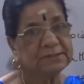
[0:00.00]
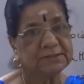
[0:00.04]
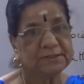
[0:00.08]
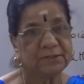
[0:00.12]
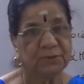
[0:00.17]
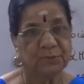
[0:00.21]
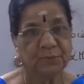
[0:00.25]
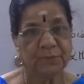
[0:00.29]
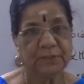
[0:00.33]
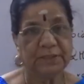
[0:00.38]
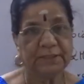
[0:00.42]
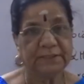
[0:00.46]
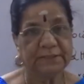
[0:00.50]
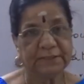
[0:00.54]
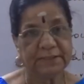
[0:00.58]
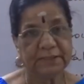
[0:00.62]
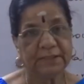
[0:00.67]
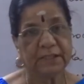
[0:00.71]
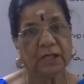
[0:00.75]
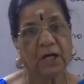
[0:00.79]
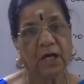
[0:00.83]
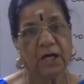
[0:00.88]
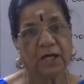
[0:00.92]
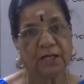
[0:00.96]

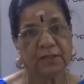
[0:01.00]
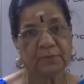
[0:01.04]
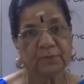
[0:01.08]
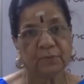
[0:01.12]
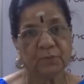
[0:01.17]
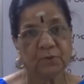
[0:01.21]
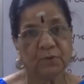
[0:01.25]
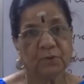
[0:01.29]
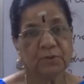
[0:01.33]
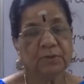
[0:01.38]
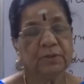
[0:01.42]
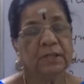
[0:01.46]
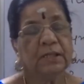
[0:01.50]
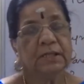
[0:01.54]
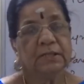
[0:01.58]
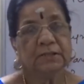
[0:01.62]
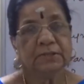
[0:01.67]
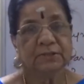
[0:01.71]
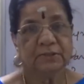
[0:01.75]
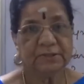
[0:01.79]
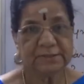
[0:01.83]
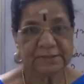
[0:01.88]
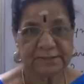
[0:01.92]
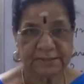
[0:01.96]
stimulating hormone
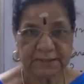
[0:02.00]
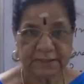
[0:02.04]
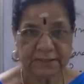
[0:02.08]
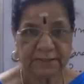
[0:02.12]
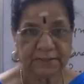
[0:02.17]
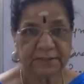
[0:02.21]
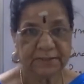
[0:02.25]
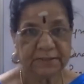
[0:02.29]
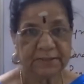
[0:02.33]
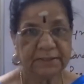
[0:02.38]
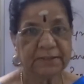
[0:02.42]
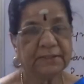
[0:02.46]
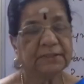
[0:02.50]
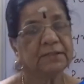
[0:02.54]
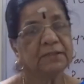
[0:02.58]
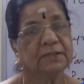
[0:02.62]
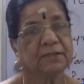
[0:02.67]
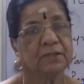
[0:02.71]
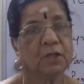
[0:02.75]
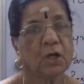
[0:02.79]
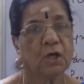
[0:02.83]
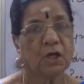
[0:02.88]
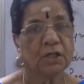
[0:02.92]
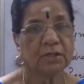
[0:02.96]
to secrete
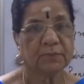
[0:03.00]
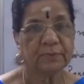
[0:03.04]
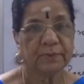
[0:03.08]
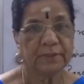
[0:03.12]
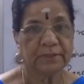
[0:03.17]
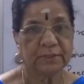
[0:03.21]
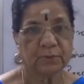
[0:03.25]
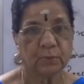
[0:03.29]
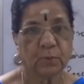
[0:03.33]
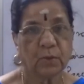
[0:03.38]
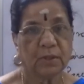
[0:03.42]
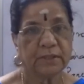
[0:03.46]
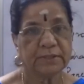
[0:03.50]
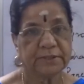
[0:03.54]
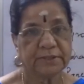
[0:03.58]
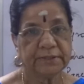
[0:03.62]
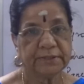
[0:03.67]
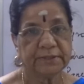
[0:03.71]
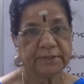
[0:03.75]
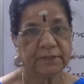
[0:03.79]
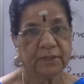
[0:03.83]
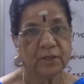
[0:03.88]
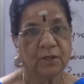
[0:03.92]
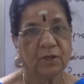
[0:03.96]
normal
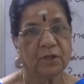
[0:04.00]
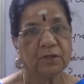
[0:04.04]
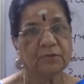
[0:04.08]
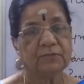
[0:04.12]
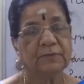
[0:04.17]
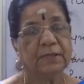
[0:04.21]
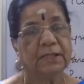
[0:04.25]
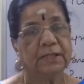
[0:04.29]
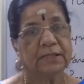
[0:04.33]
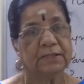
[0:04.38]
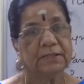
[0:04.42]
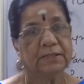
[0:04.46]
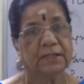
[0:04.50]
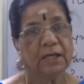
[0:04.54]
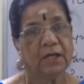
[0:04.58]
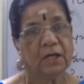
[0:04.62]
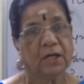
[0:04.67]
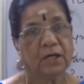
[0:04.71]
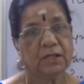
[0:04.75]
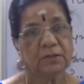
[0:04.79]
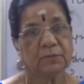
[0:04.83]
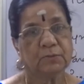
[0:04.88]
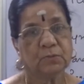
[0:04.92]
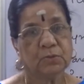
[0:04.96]
quantity of the
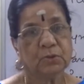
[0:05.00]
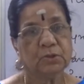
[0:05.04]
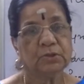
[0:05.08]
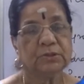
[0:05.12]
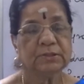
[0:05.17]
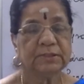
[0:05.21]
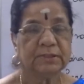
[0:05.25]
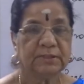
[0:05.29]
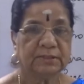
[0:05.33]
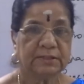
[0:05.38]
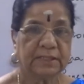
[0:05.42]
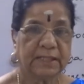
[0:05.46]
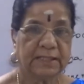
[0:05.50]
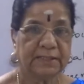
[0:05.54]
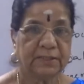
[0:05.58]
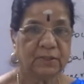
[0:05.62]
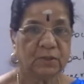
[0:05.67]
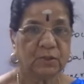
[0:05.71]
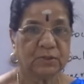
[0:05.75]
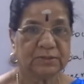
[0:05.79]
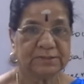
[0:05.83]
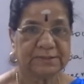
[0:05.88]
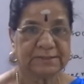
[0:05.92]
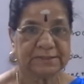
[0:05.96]
hormone
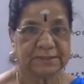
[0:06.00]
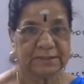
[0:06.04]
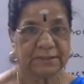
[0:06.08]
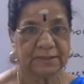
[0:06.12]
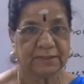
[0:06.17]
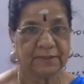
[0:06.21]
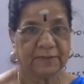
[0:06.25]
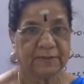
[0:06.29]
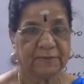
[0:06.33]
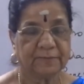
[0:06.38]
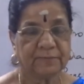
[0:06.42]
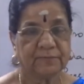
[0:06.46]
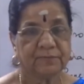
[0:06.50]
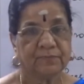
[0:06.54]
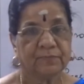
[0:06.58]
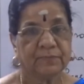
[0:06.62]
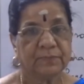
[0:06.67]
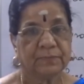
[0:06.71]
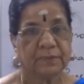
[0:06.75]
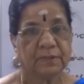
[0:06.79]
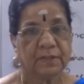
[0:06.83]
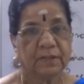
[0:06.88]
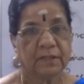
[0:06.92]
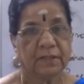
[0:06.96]
thyroxine.
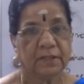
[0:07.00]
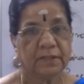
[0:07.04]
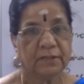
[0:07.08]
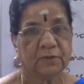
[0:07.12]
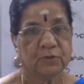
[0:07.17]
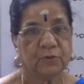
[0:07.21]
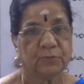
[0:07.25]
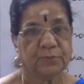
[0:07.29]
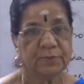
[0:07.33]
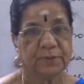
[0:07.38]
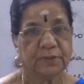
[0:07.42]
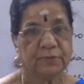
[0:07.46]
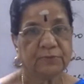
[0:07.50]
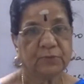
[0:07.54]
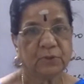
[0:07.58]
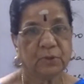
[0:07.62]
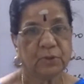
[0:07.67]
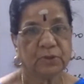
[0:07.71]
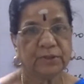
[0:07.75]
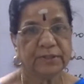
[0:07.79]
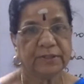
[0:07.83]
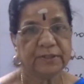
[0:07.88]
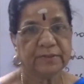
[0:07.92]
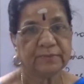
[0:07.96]
I hope you are
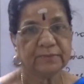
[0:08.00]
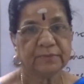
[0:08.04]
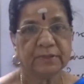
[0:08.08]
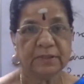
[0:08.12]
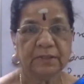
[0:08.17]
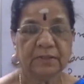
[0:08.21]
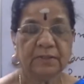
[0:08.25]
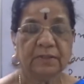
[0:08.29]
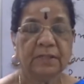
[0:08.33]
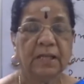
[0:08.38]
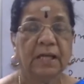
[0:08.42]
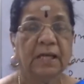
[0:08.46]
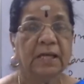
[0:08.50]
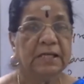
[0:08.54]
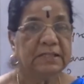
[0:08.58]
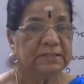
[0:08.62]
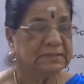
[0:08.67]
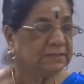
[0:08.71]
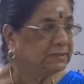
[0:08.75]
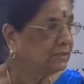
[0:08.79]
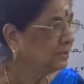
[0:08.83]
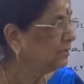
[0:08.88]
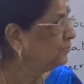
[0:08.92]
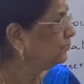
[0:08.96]
following.
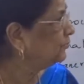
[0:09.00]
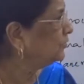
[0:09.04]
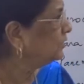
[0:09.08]
Same